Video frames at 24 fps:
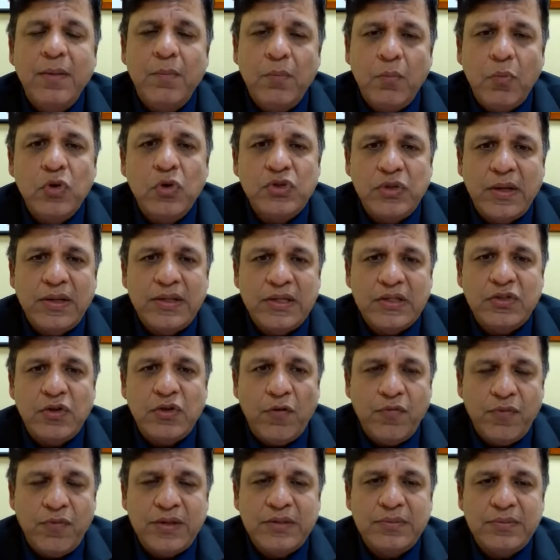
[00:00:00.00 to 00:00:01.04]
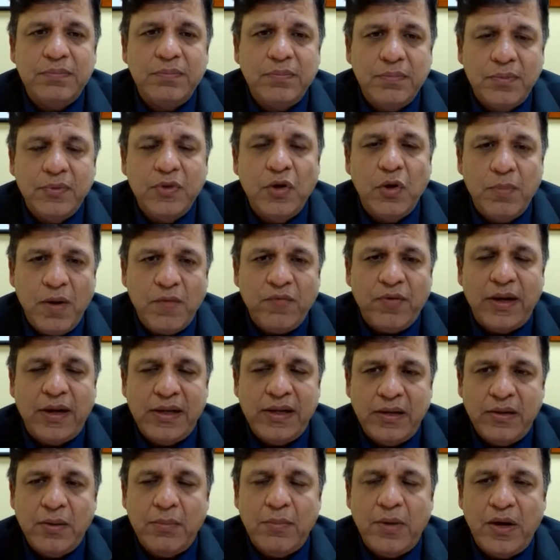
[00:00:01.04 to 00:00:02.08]
most other softwares you may
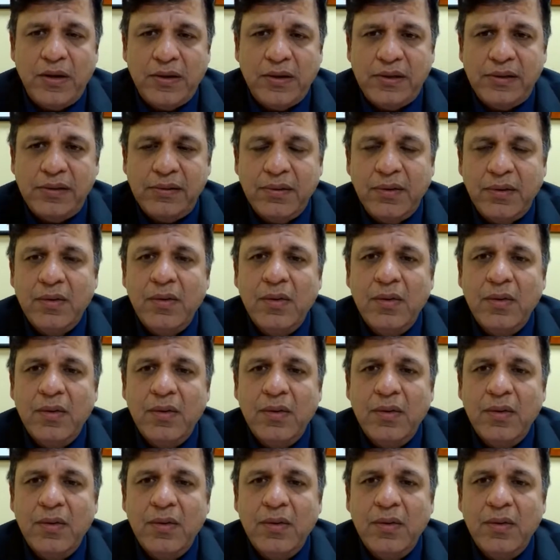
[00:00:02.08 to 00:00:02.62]
find in the market.